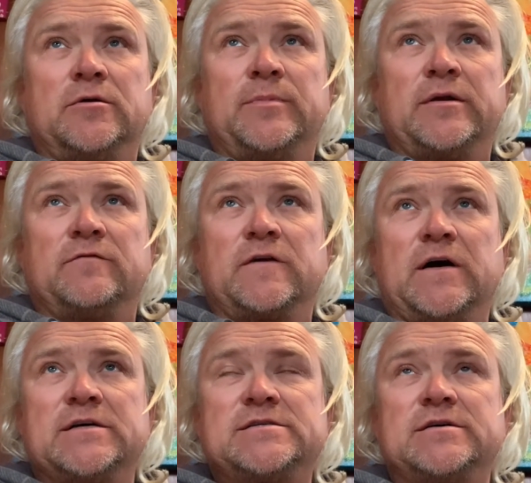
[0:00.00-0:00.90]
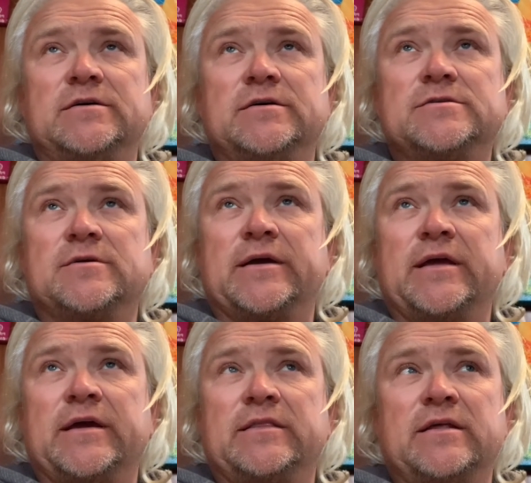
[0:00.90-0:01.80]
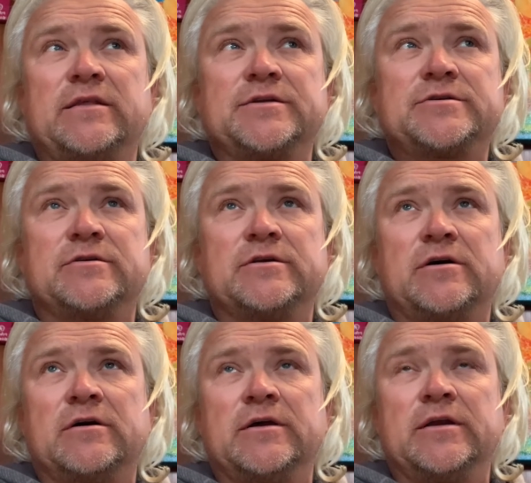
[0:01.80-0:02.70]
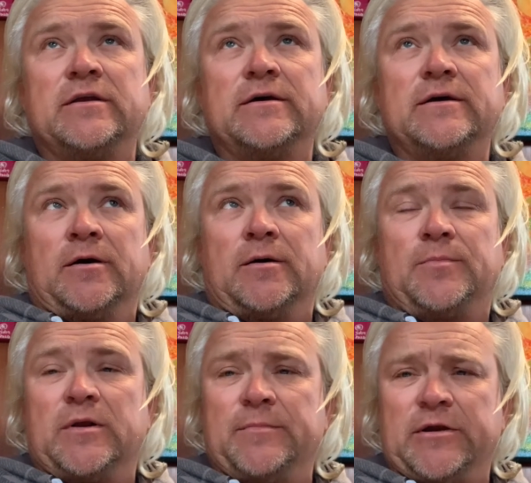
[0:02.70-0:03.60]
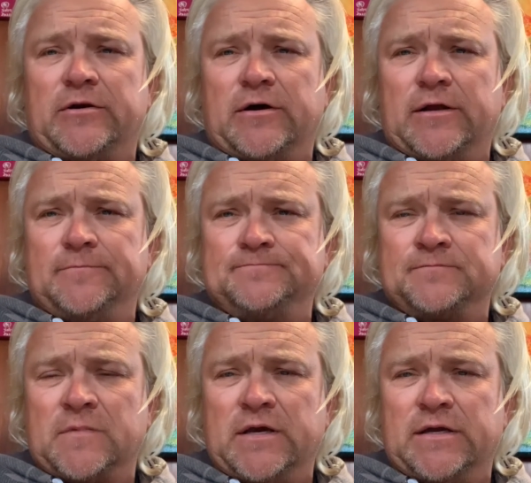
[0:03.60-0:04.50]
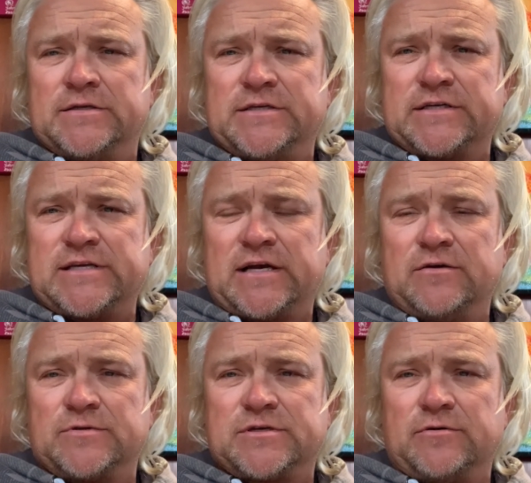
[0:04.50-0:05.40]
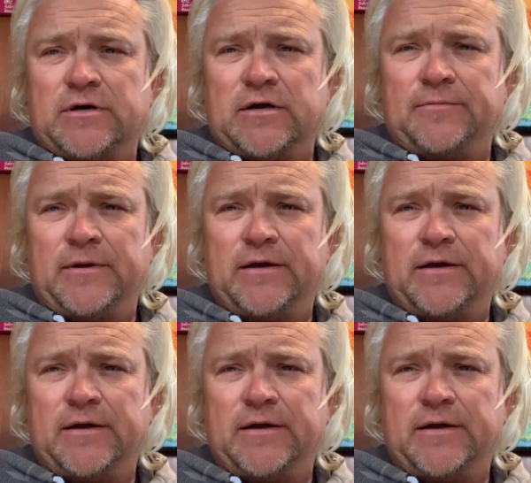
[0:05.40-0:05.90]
of gust so I can get that thing turned on and put a meter on it and see exactly what's going on.